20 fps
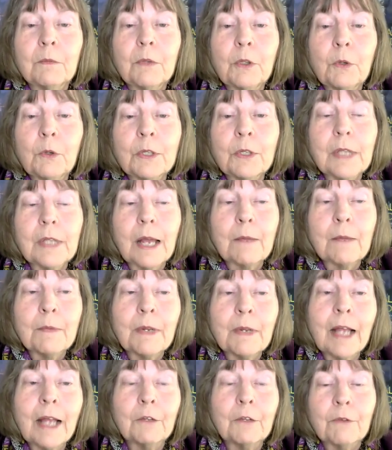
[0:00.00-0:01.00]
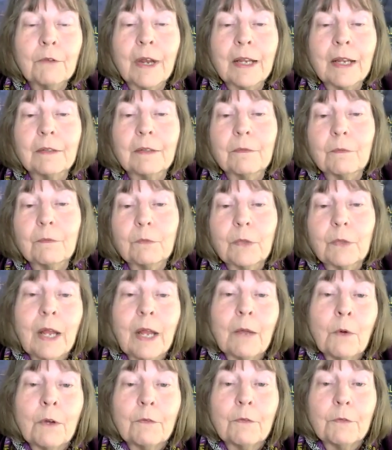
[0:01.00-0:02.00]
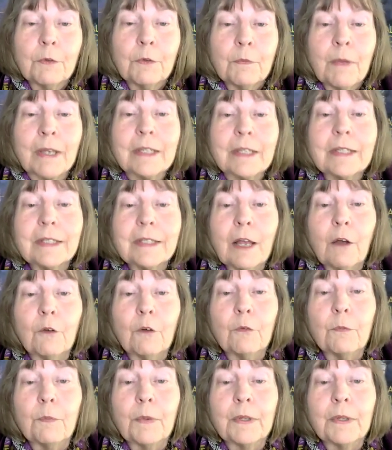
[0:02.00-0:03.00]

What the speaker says: Because I mean, I can write what I want for myself,